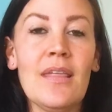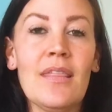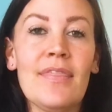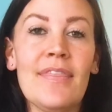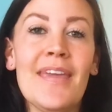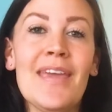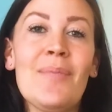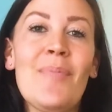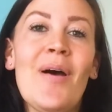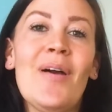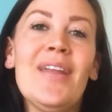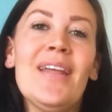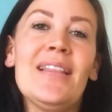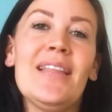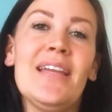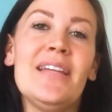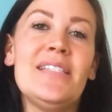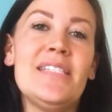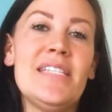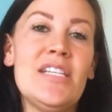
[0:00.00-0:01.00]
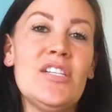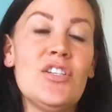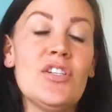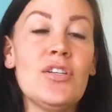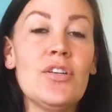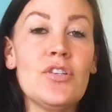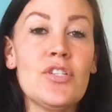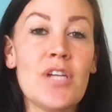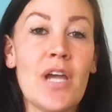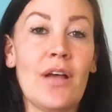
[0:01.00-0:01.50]
Think about it like teaching
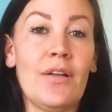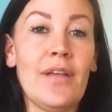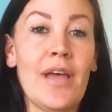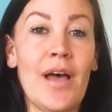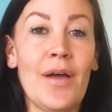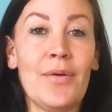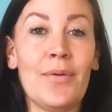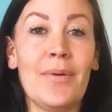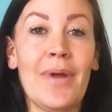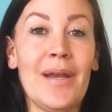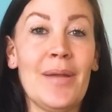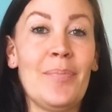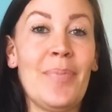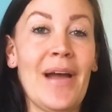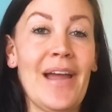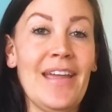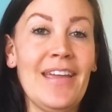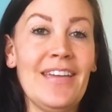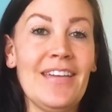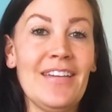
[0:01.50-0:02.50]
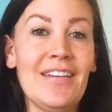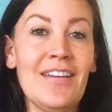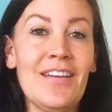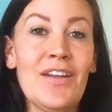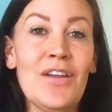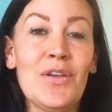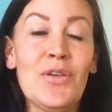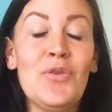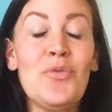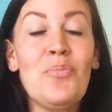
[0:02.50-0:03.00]
your child how to ride a bike.
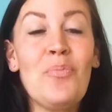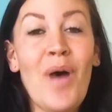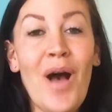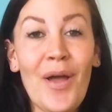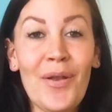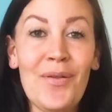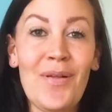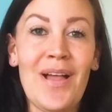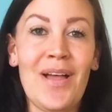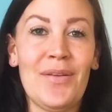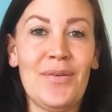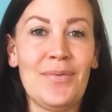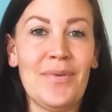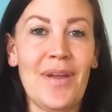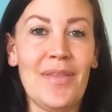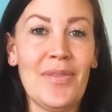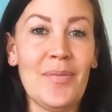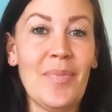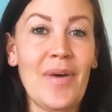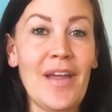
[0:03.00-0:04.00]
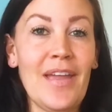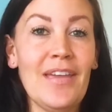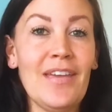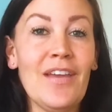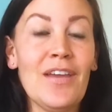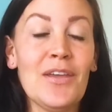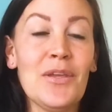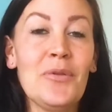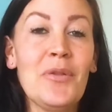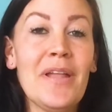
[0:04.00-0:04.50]
You model how to ride the bike.
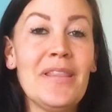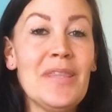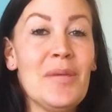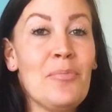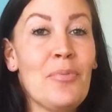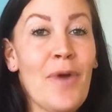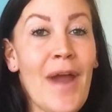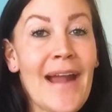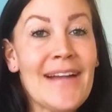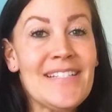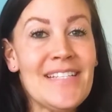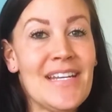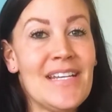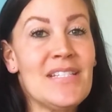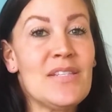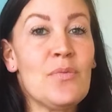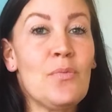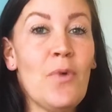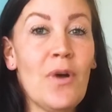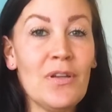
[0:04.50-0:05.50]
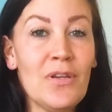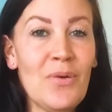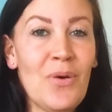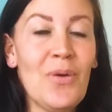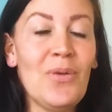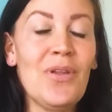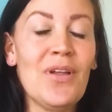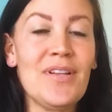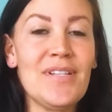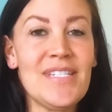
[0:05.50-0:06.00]
You let them practice while you
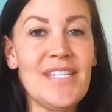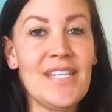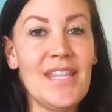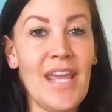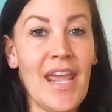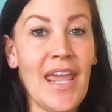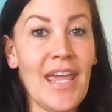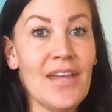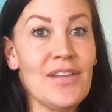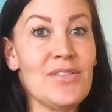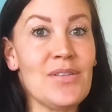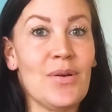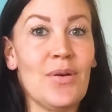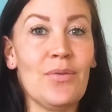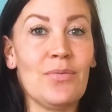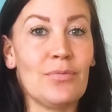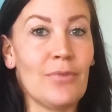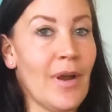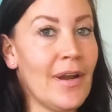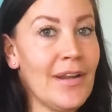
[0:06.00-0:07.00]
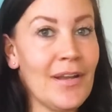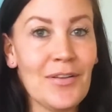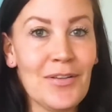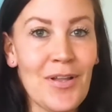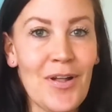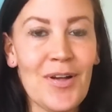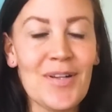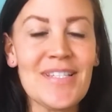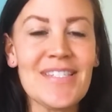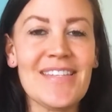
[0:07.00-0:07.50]
hold on to the handle, running
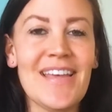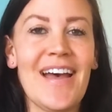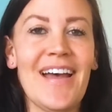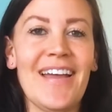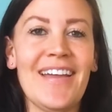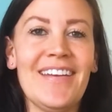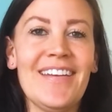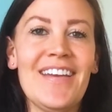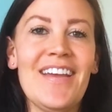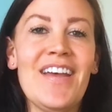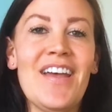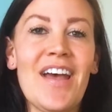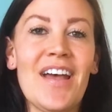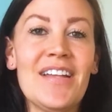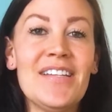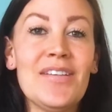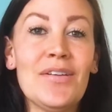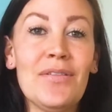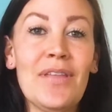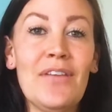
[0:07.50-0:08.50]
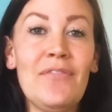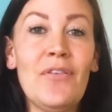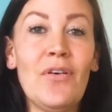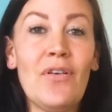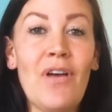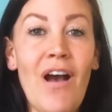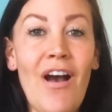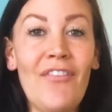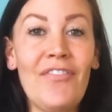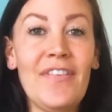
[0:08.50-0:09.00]
alongside, until they feel
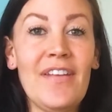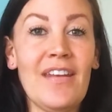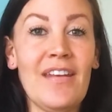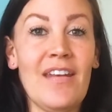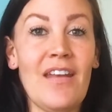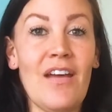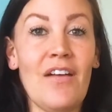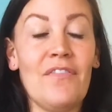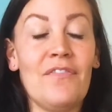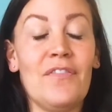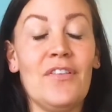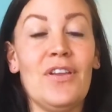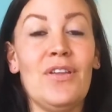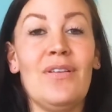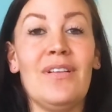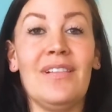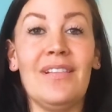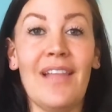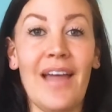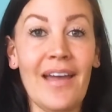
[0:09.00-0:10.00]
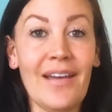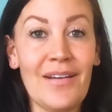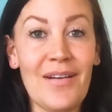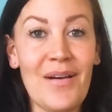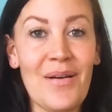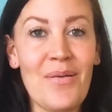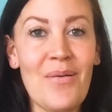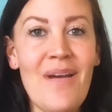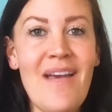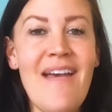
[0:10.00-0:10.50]
confident enough for you to let
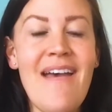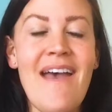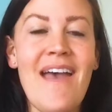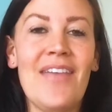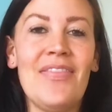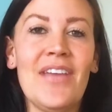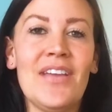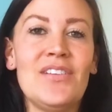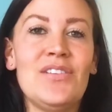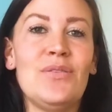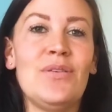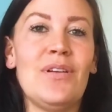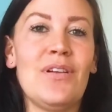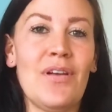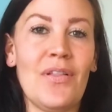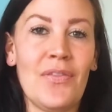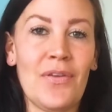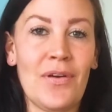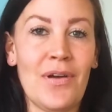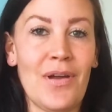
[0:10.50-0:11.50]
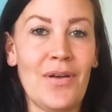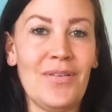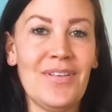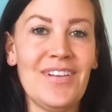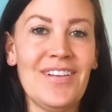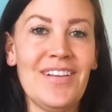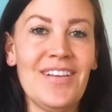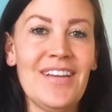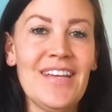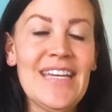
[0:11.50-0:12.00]
go and they do it on their own.
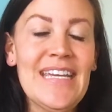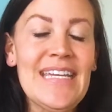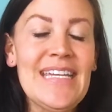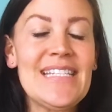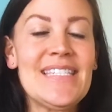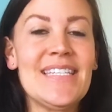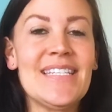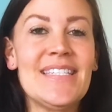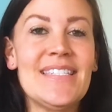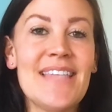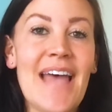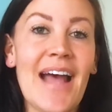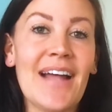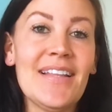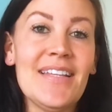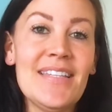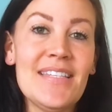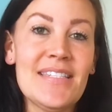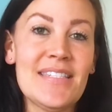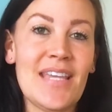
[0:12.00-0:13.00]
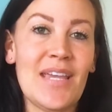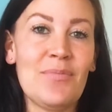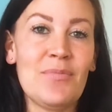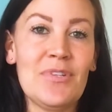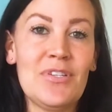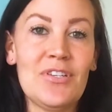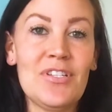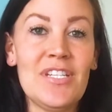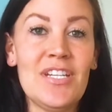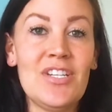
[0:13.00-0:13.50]
It's exactly the same
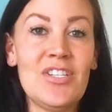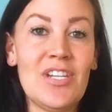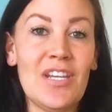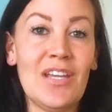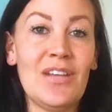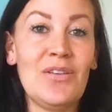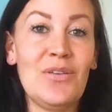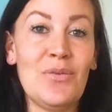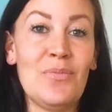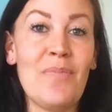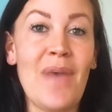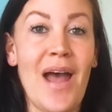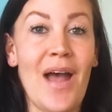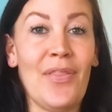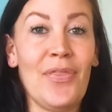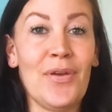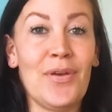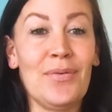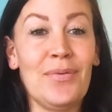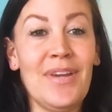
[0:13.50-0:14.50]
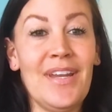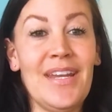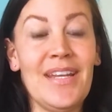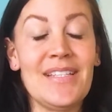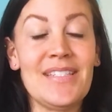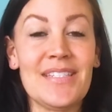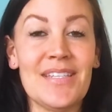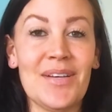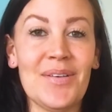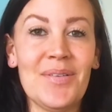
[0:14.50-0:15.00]
when you're teaching a new math or reading
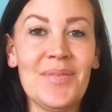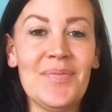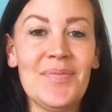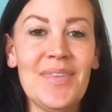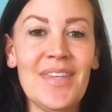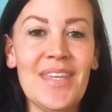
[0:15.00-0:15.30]
skill.